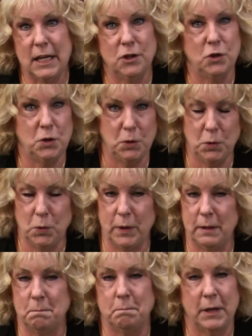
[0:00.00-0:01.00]
and do
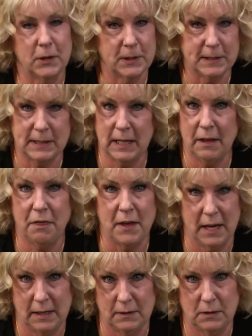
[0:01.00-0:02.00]
embarrassing
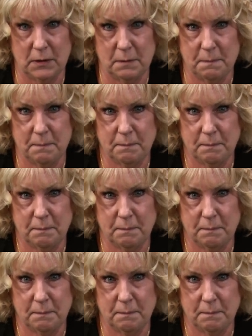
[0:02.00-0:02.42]
things